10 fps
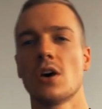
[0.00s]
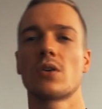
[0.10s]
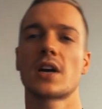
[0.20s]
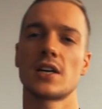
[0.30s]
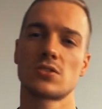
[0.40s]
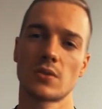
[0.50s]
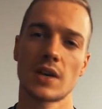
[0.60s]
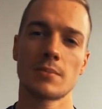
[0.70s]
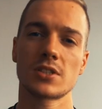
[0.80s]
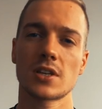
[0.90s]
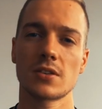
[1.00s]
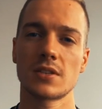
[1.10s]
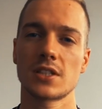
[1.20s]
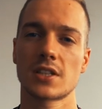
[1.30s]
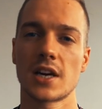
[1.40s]
Okay, so let me tell you
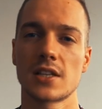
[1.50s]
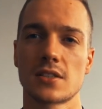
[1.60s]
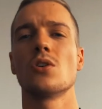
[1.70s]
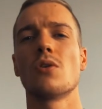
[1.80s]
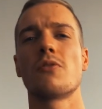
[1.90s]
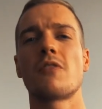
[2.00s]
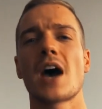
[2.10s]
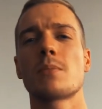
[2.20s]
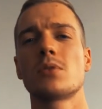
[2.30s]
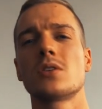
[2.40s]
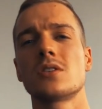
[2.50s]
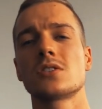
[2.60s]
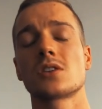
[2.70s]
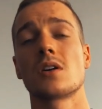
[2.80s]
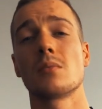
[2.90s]
this guys. You know, fat
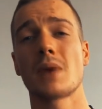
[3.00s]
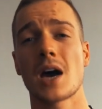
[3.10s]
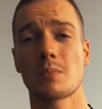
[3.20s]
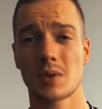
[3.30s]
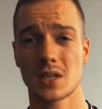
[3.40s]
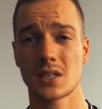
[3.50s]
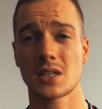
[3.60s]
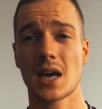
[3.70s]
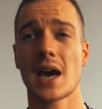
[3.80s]
burners are, in my opinion,